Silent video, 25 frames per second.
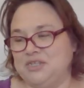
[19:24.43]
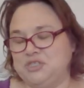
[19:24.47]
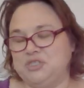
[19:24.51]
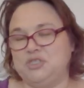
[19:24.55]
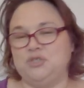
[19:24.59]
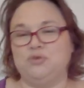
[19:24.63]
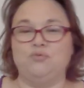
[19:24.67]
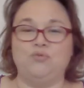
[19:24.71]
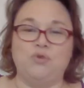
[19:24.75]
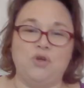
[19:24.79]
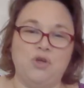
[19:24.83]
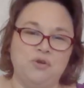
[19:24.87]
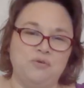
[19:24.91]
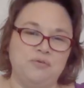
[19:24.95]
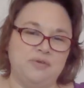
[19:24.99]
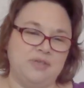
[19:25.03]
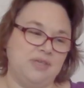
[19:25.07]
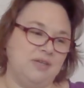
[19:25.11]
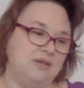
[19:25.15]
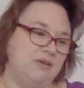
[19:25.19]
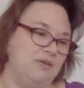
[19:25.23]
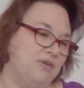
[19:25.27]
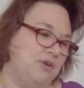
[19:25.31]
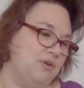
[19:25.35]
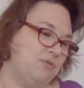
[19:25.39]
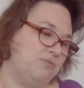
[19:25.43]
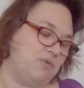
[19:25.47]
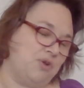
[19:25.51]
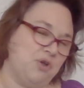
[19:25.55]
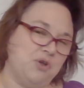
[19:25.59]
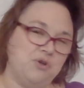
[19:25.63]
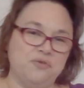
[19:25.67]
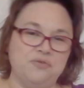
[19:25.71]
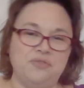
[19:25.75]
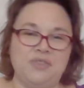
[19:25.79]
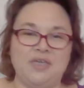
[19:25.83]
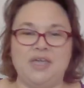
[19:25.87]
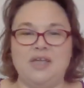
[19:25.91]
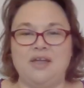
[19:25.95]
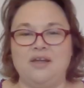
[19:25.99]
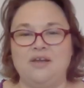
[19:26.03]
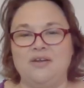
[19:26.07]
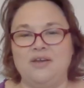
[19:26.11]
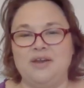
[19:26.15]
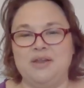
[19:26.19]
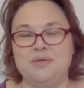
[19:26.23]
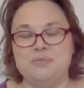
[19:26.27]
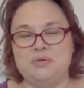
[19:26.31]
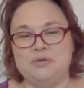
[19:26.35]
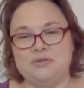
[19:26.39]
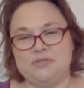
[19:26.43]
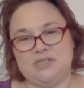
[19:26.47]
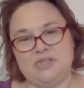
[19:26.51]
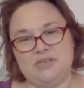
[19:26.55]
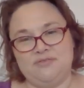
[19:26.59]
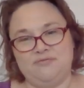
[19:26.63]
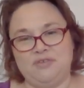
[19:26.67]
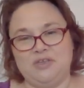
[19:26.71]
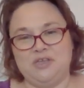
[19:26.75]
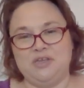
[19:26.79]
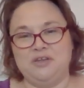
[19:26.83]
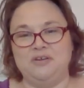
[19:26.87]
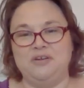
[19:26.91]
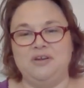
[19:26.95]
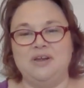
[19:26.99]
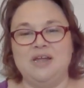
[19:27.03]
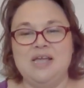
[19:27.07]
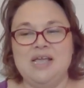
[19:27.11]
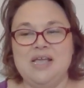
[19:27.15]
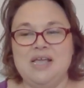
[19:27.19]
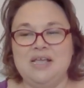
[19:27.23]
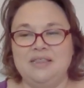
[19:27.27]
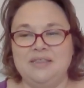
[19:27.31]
just a row here and a row there and a motif here